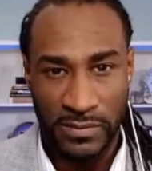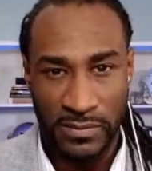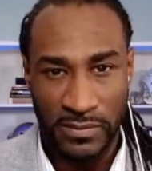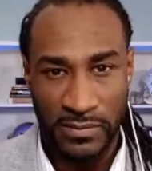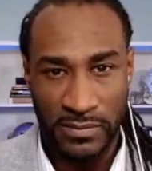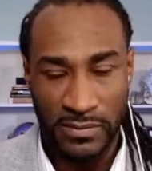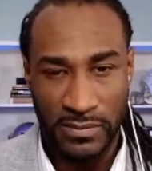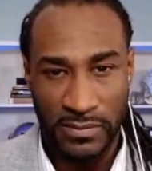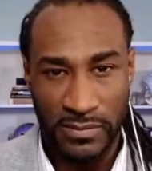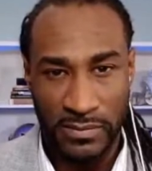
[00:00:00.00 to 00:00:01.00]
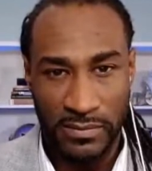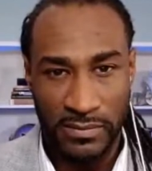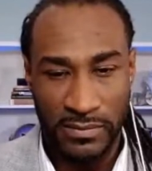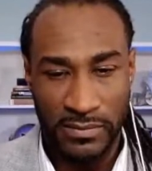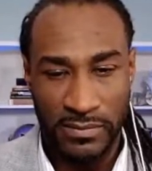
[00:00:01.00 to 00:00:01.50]

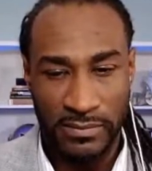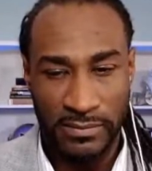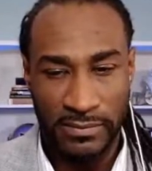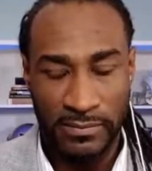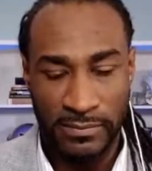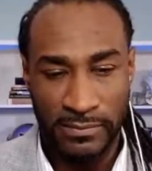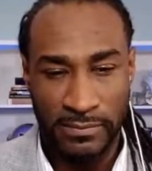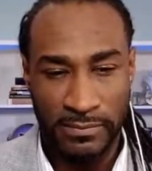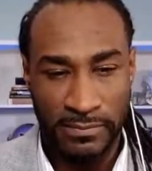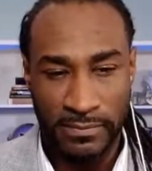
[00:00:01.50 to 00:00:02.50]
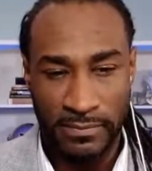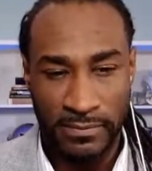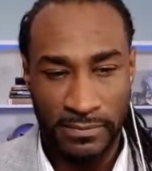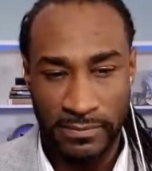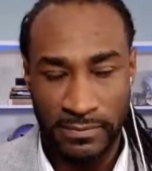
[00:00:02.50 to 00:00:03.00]

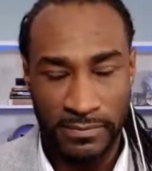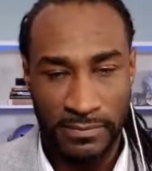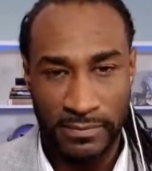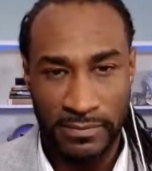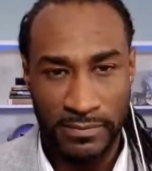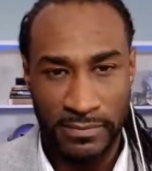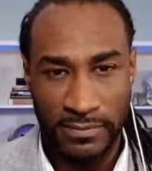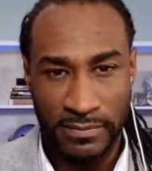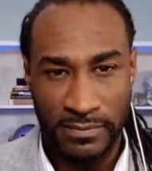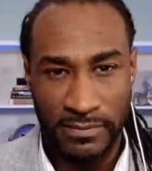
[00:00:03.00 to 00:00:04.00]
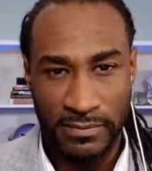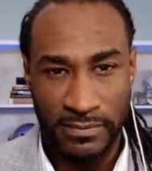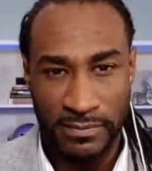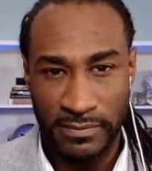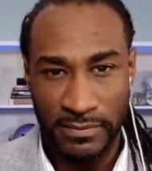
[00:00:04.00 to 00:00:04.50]

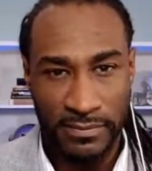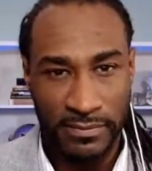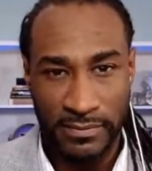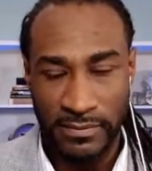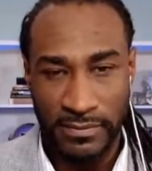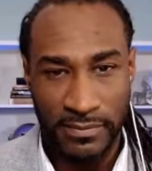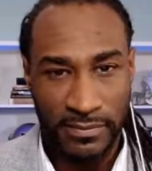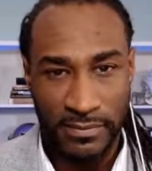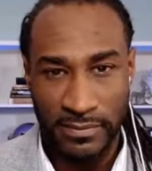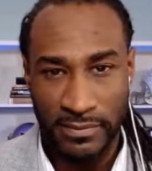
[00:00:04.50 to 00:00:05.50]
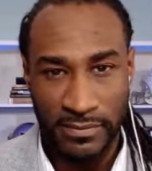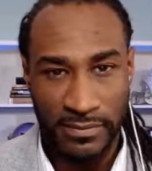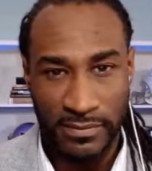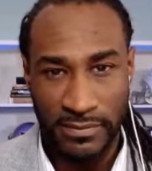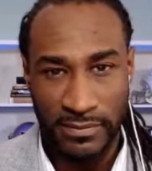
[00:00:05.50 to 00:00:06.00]

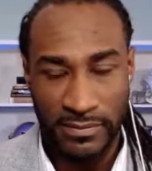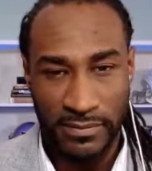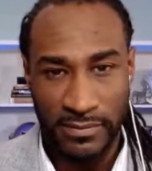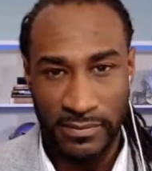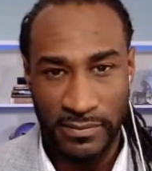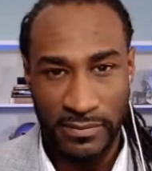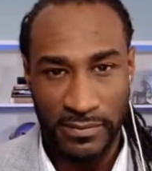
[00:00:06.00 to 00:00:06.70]
(not speaking)